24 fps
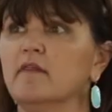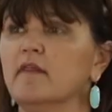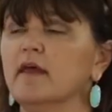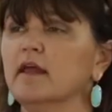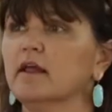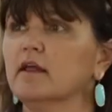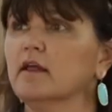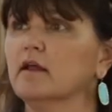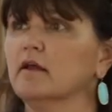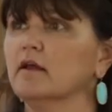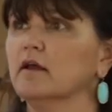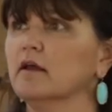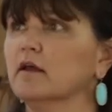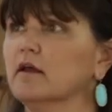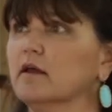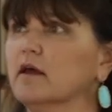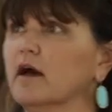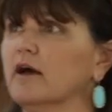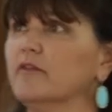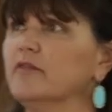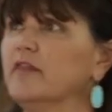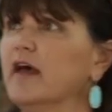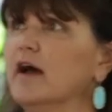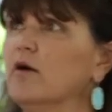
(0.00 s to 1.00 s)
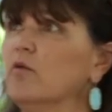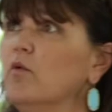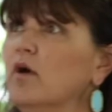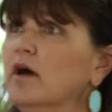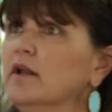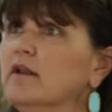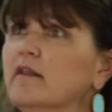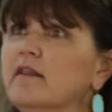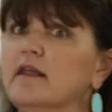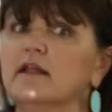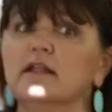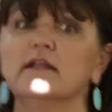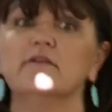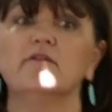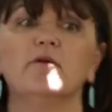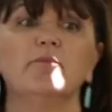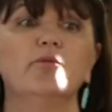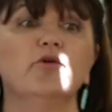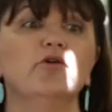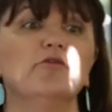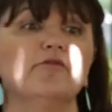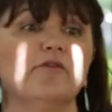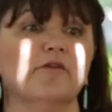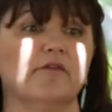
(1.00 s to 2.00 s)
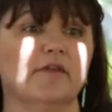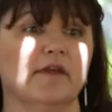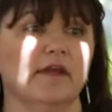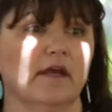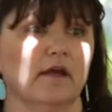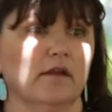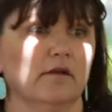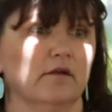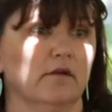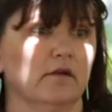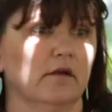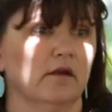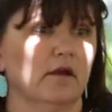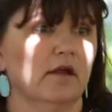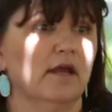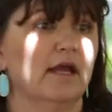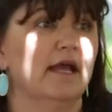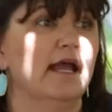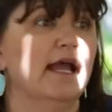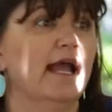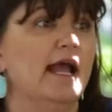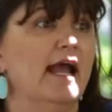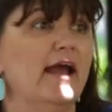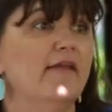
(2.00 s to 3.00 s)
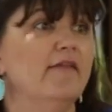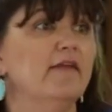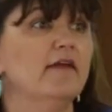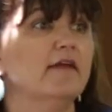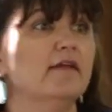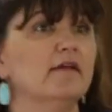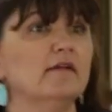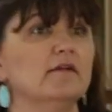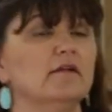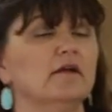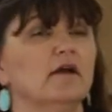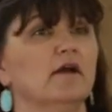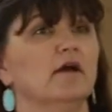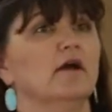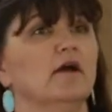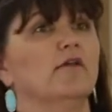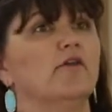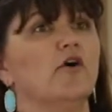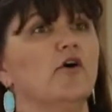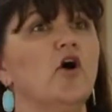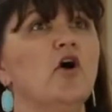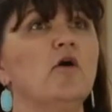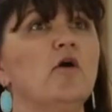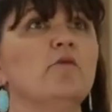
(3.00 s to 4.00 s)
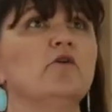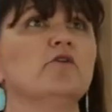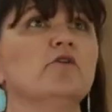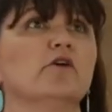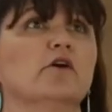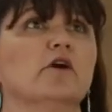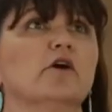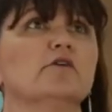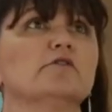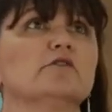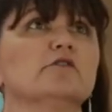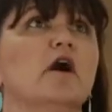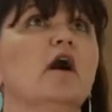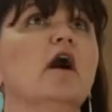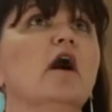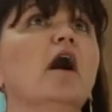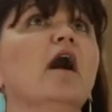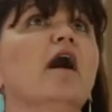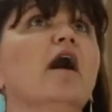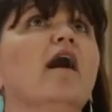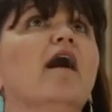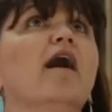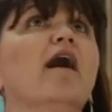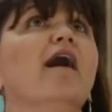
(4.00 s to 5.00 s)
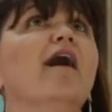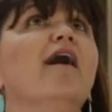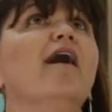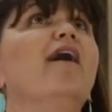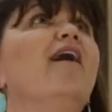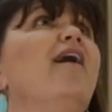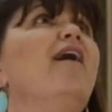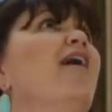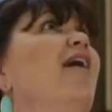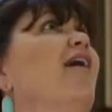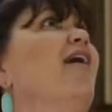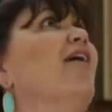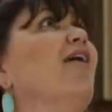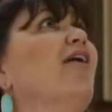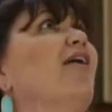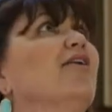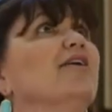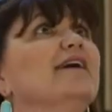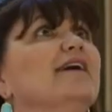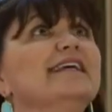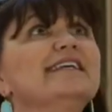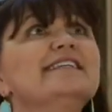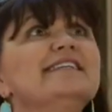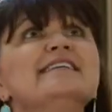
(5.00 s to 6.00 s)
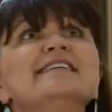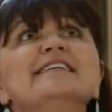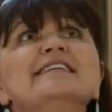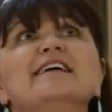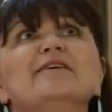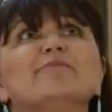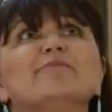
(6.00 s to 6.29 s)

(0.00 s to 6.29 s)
and they gut that one, and they leave a poof at the end. And then the homeowner goes, oh, isn't